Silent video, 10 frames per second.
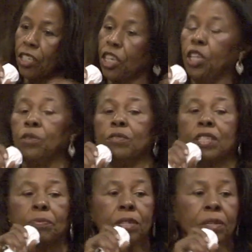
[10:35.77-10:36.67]
we
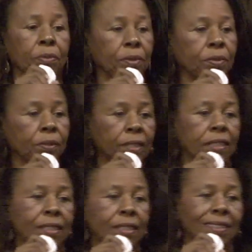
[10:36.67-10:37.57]
are accusing
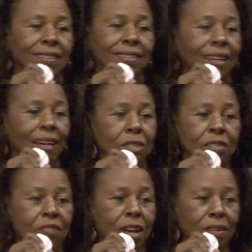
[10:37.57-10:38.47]
people.
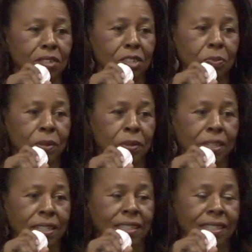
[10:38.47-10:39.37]
Now I'm just
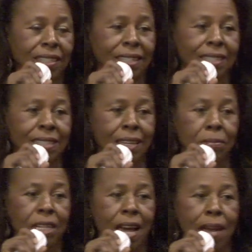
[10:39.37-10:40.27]
following the spirit.
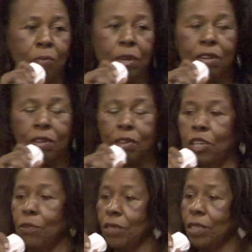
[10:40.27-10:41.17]

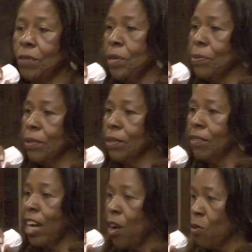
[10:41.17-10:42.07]
Sometimes we are
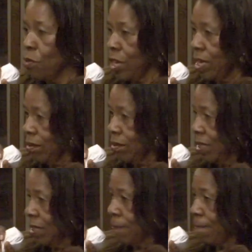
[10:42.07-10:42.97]
accusing people of
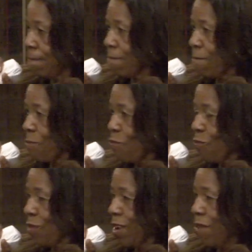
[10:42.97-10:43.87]
our own guilt,
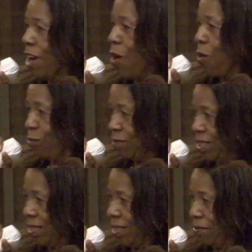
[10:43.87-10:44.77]

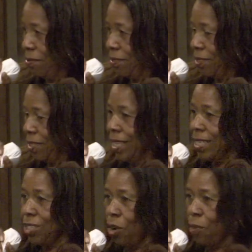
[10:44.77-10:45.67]
of our own
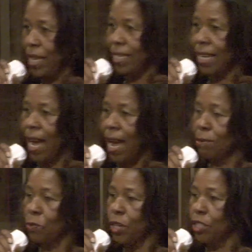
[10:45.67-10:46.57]
stuff.
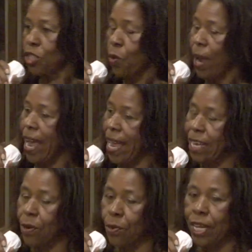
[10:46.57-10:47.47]
So many times
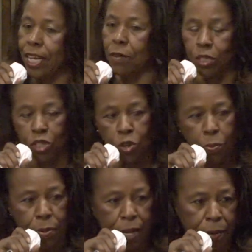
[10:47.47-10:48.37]
we are so
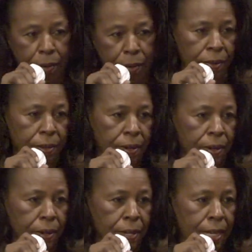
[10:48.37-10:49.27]
angry and we're so
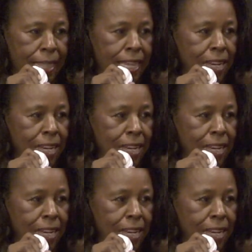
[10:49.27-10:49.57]
bitter,